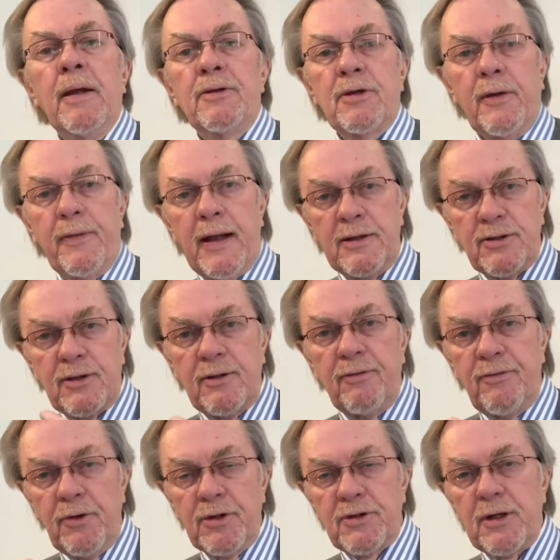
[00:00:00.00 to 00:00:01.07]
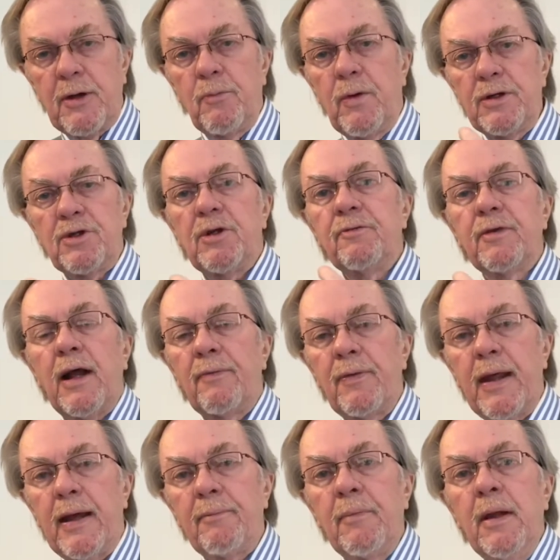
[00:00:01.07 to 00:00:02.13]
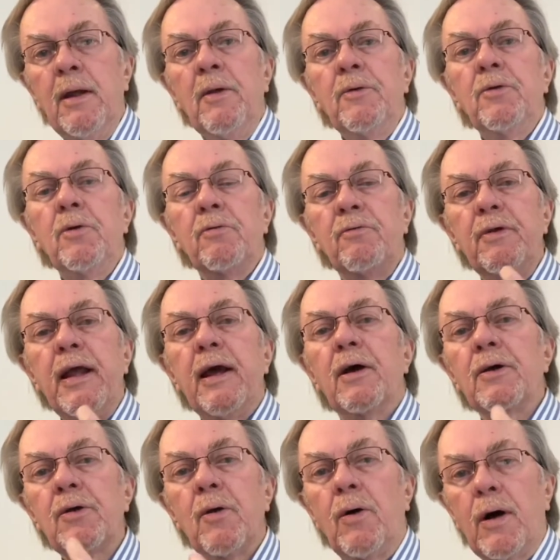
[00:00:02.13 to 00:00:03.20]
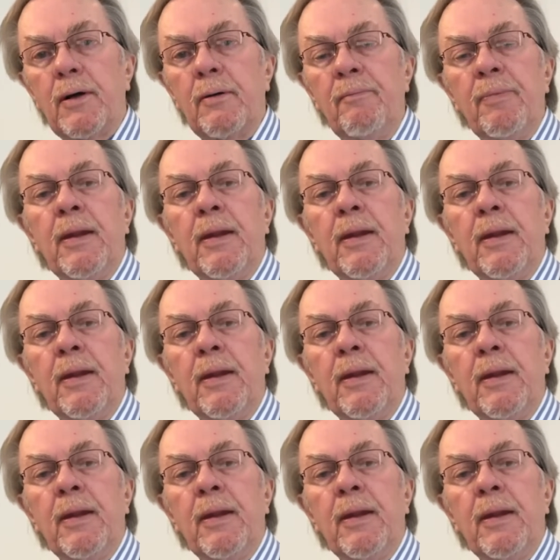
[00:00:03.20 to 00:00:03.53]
So that's the first thing. Once you've done that, you've now got